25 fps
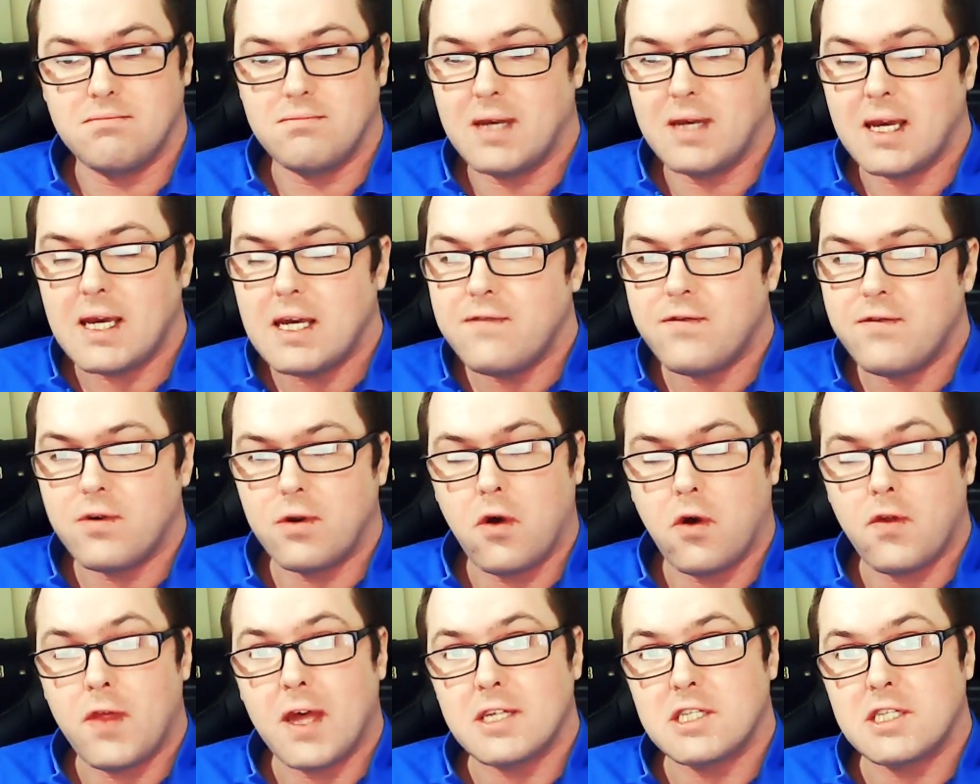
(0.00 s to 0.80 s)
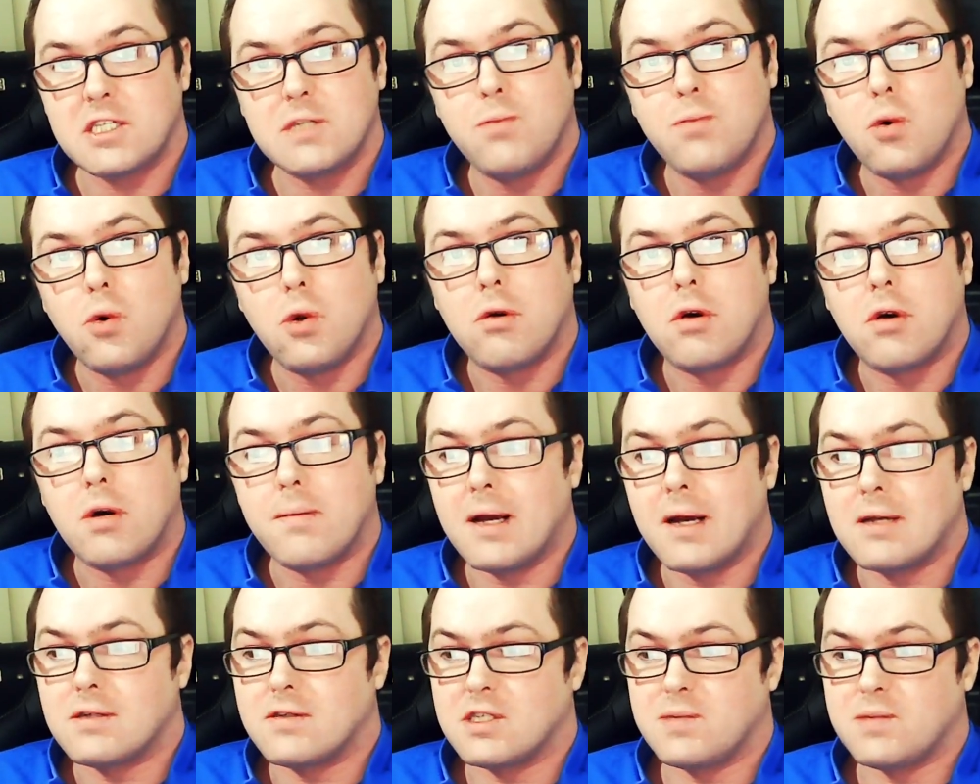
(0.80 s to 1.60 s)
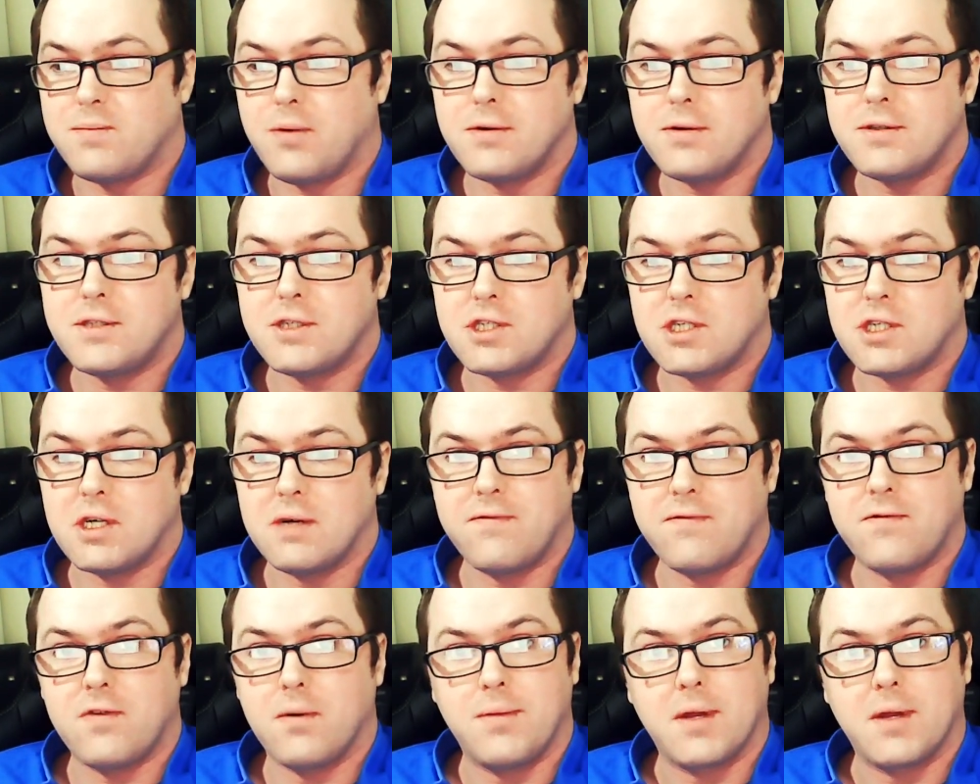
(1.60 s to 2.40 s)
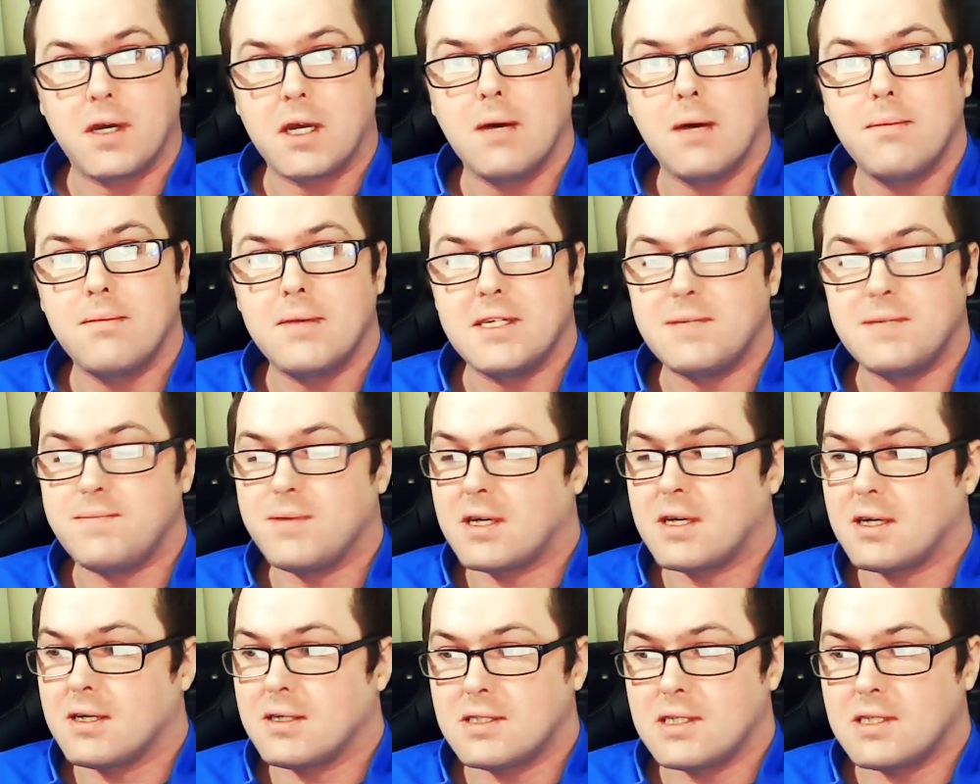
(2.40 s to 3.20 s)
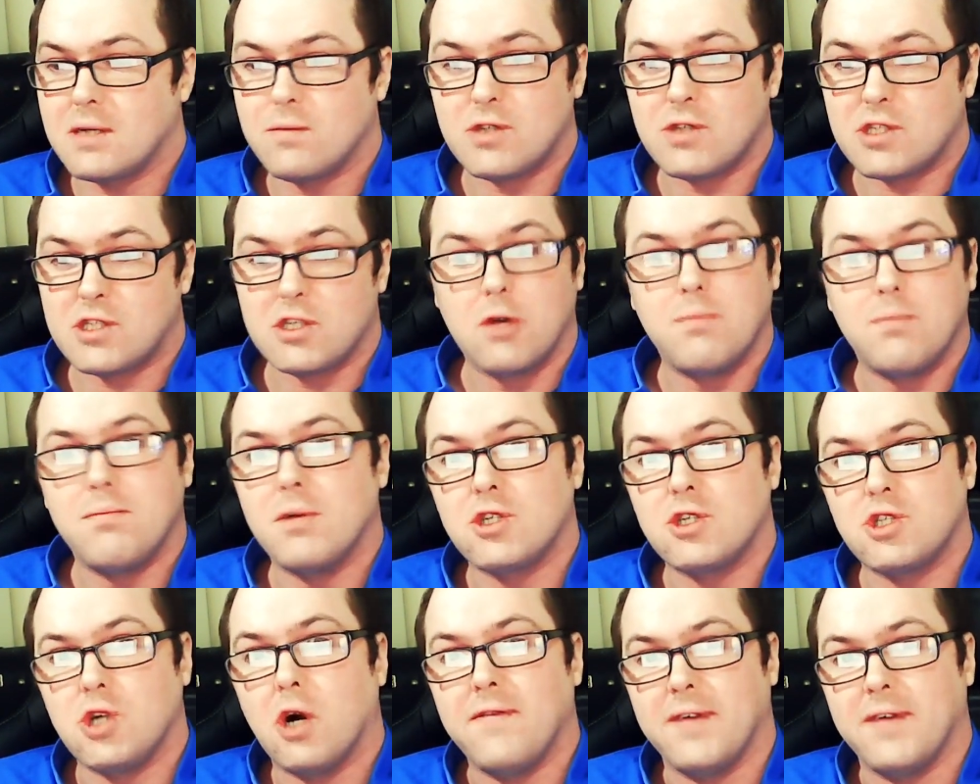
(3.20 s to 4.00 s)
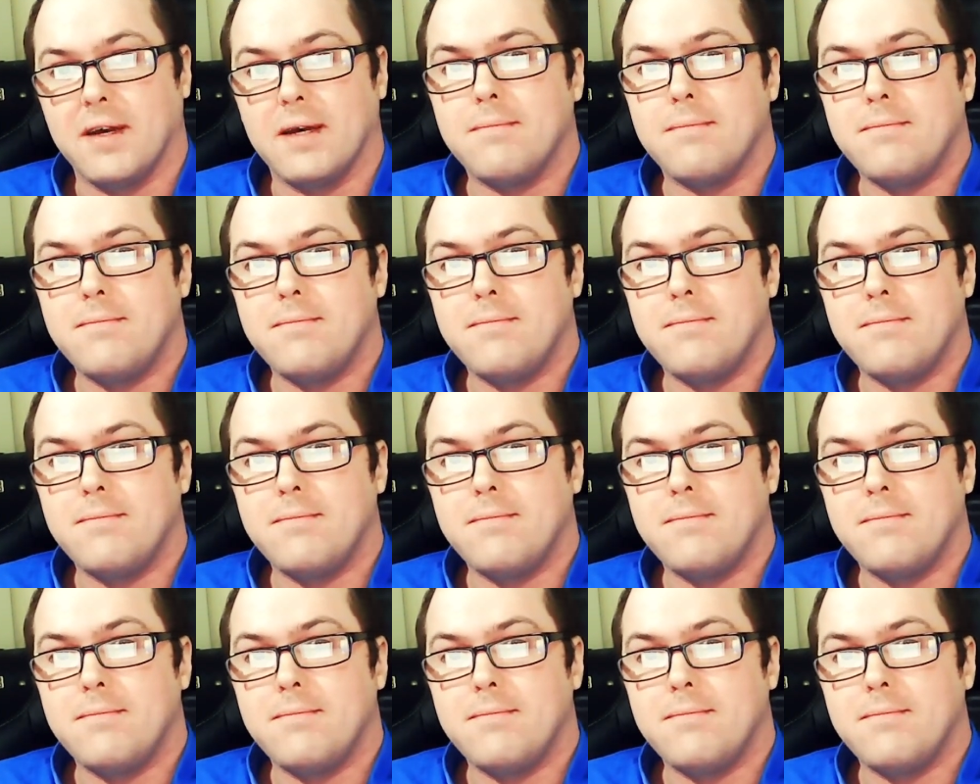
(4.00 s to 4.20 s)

even on that smaller amount of sponsorship from the companies because there was so much of it.